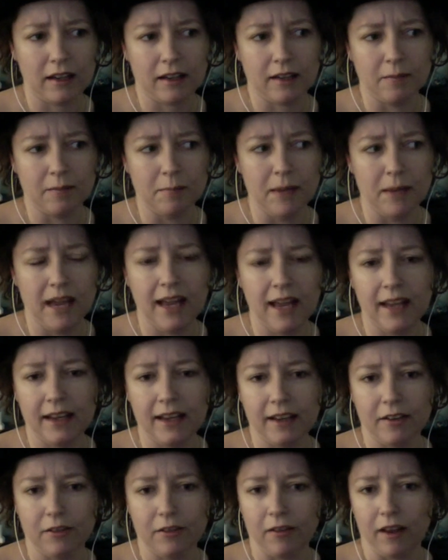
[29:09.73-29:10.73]
men
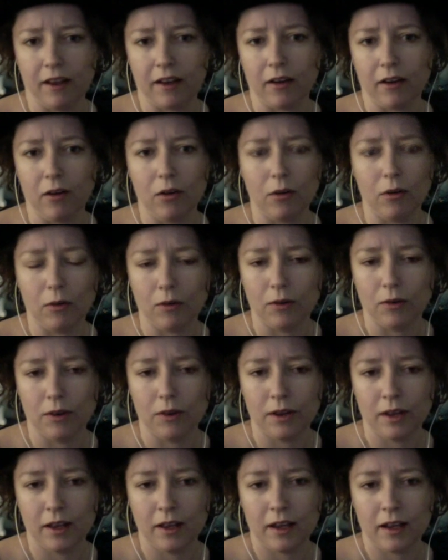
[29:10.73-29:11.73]
and I'm like, oh,
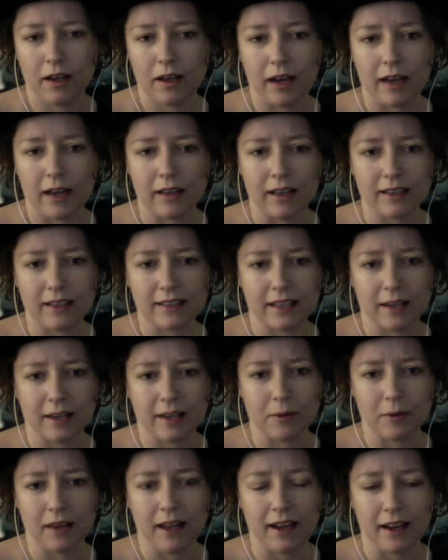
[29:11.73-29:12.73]
I'd like to get
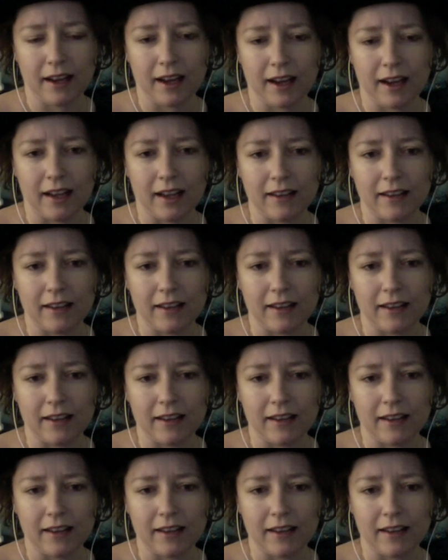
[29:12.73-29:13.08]
with that guy.